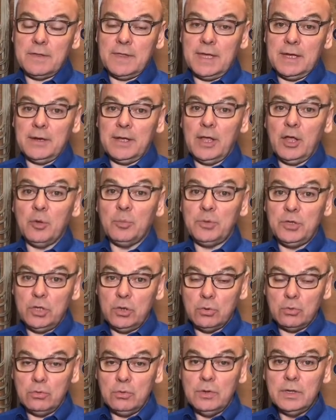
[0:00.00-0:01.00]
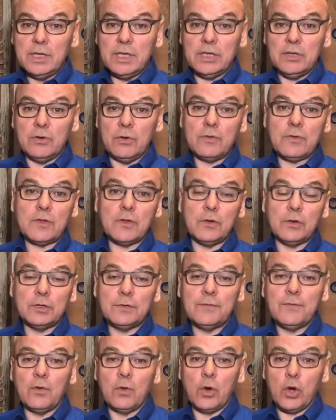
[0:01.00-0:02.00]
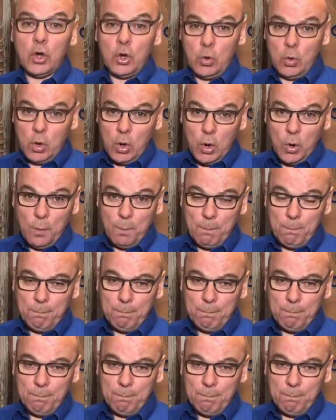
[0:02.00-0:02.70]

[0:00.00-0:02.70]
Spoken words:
that'll help you in your search for a new home.